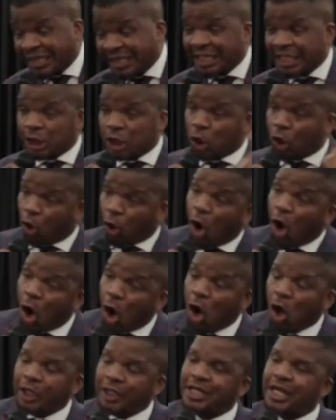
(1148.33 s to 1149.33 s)
that
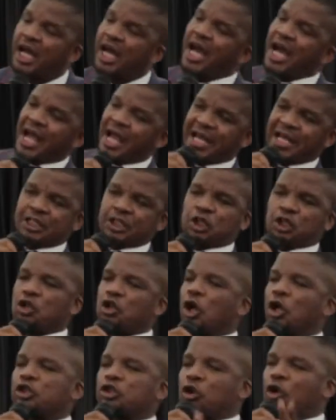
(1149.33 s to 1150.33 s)
God has
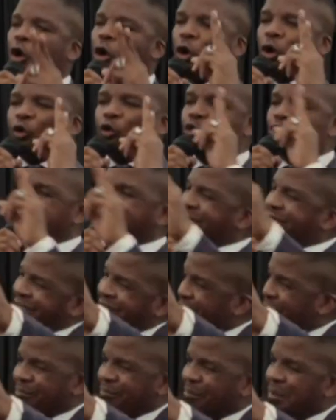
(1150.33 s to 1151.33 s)
not called
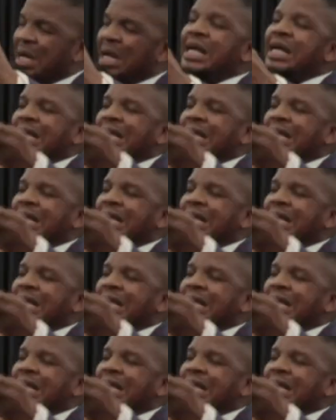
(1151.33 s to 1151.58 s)
him,